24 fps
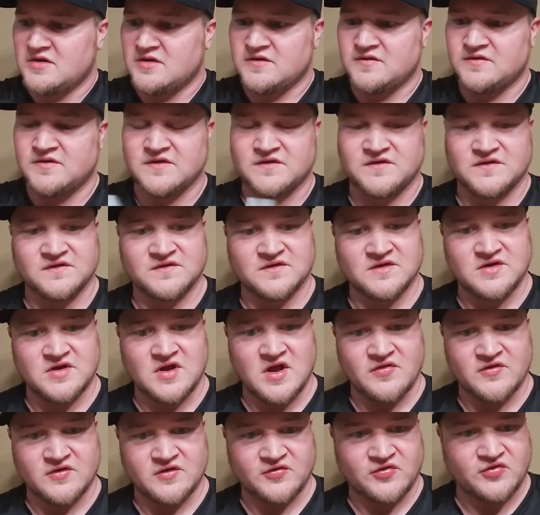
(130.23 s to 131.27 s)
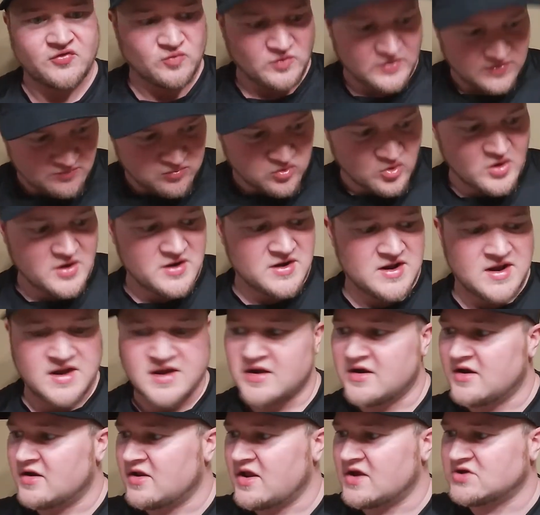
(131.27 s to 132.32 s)
This is another 3.8,
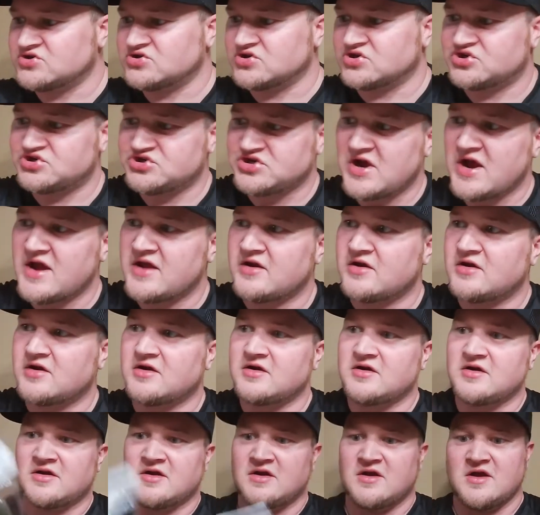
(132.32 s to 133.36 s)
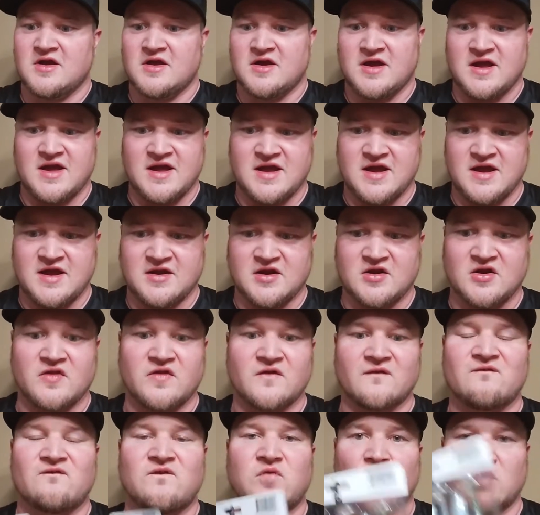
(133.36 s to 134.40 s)
an electric shiner, and another
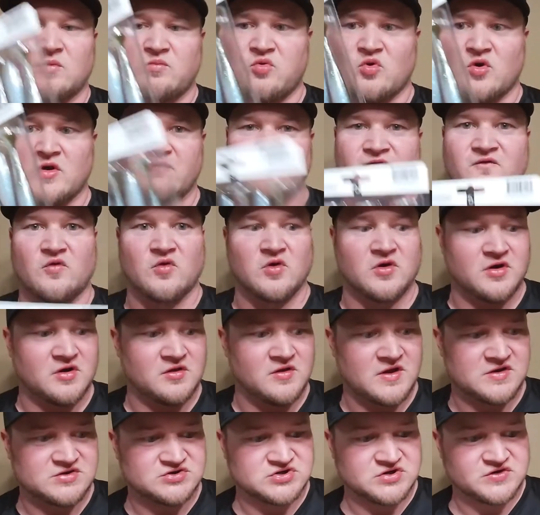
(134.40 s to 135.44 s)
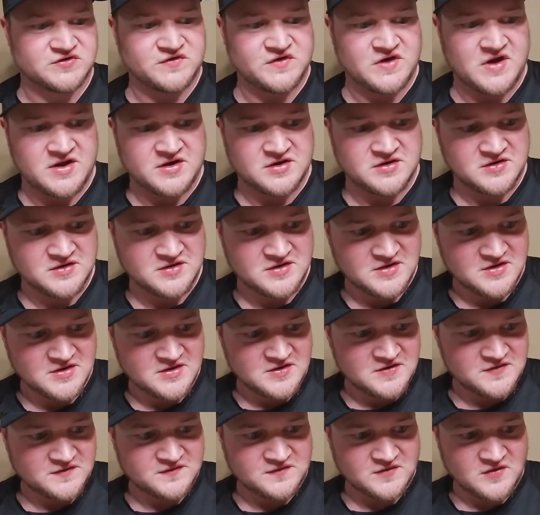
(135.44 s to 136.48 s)
4.4, an electric shiner.
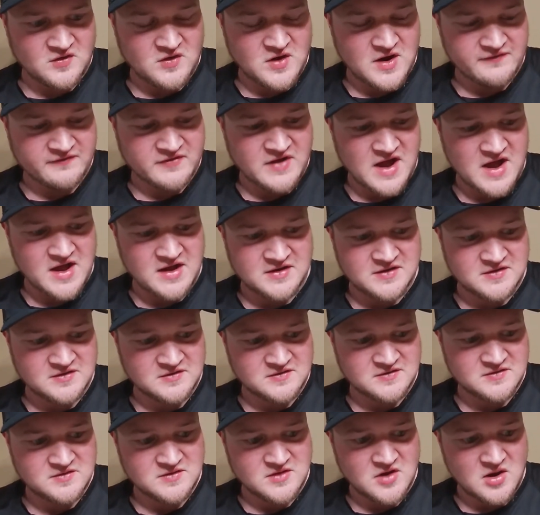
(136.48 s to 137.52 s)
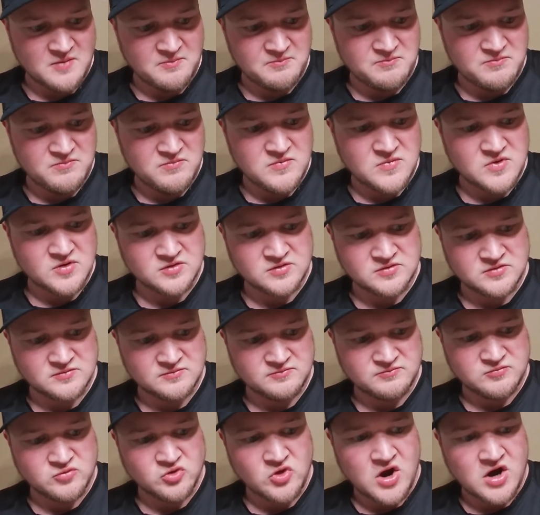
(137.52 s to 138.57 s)
So I've got
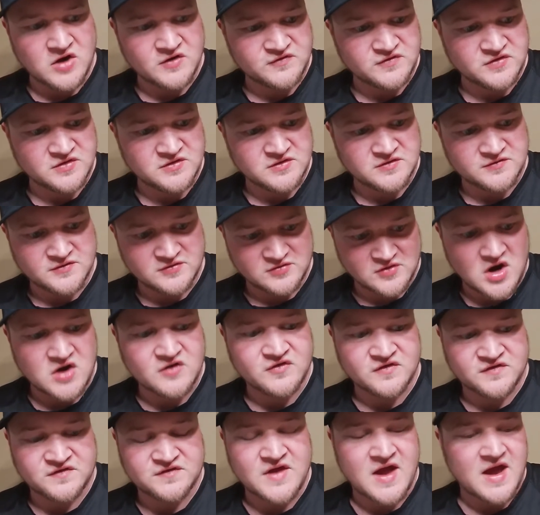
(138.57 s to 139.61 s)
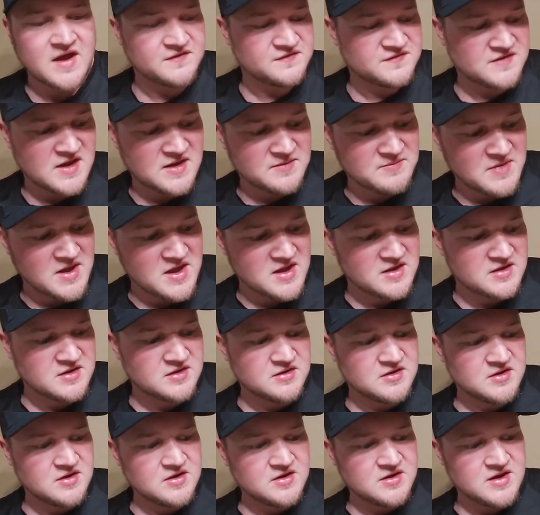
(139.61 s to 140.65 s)
the largest size they make,
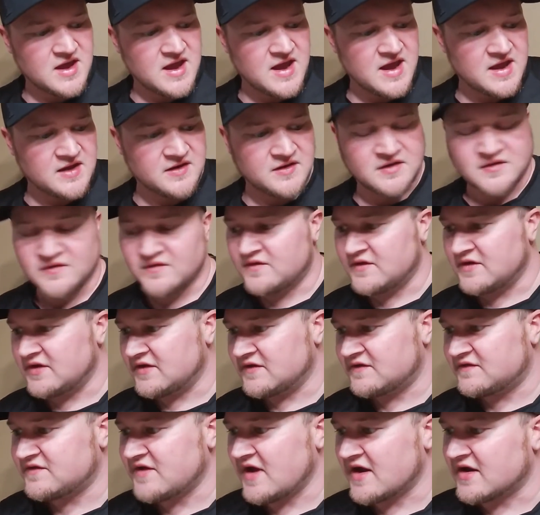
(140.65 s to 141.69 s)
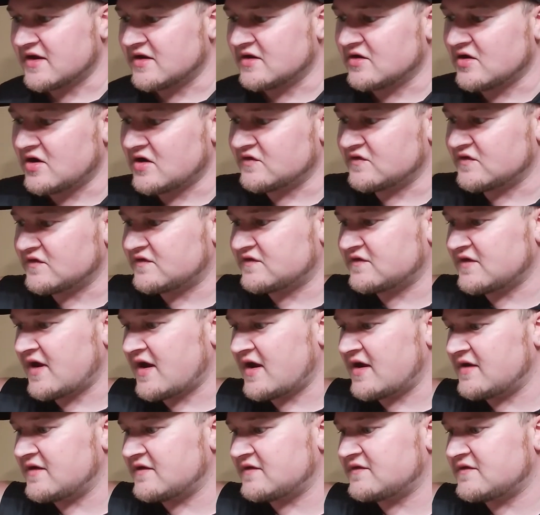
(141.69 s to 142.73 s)
and the second largest
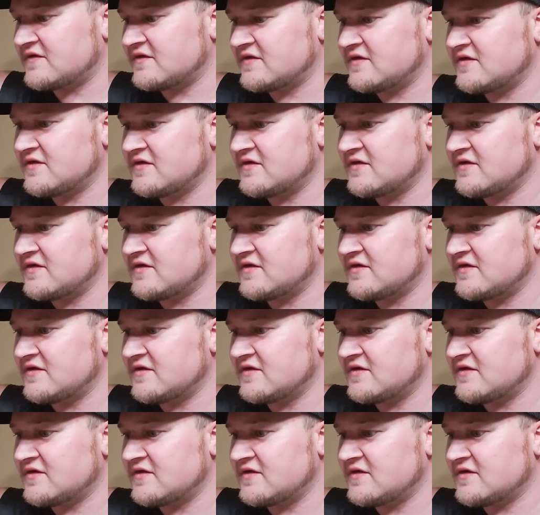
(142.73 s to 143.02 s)
size.